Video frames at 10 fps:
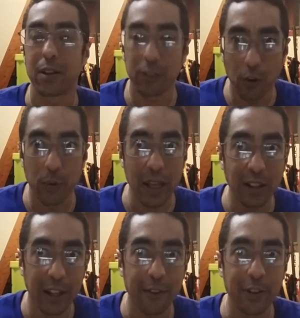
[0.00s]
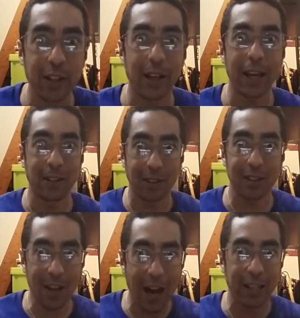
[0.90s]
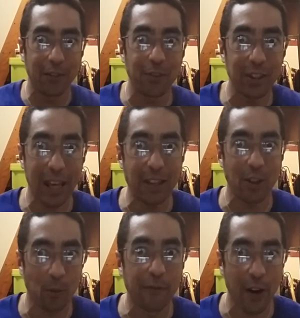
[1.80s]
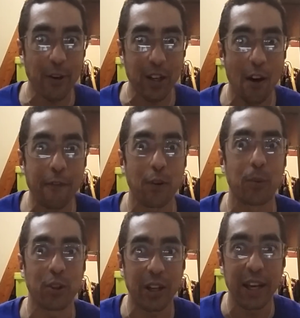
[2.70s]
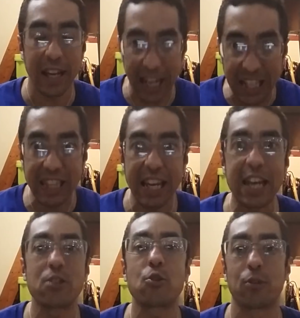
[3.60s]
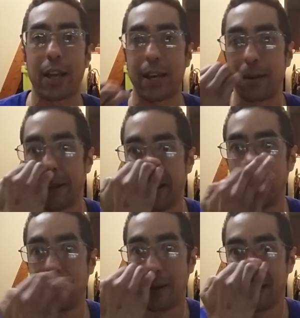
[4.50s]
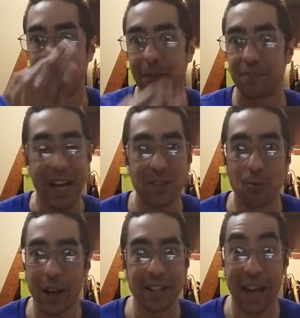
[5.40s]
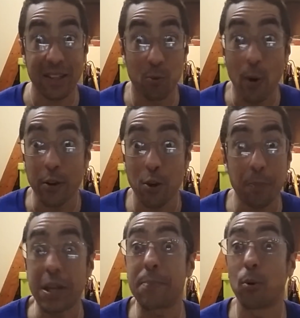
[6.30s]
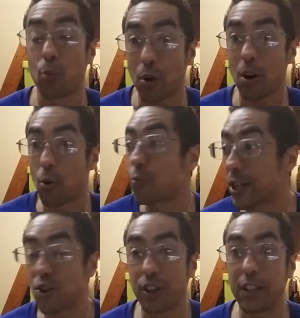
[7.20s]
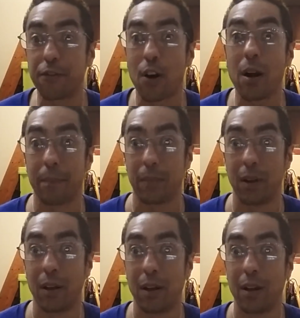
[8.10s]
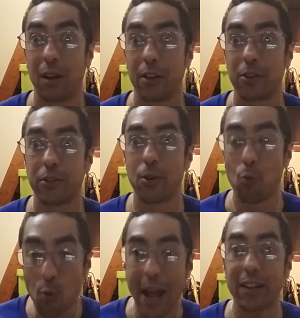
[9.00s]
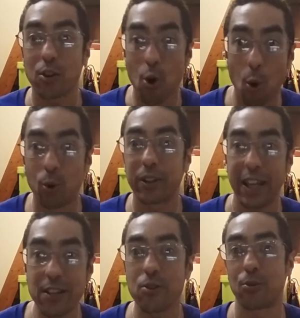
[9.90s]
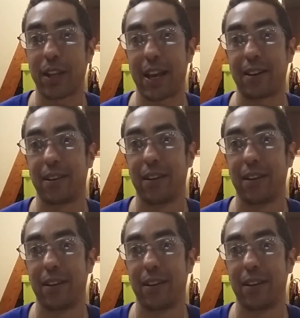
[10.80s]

So they live in kind of they're very comfortable in the hinterland. That's where their people were originally from, the wet, cold hinterland.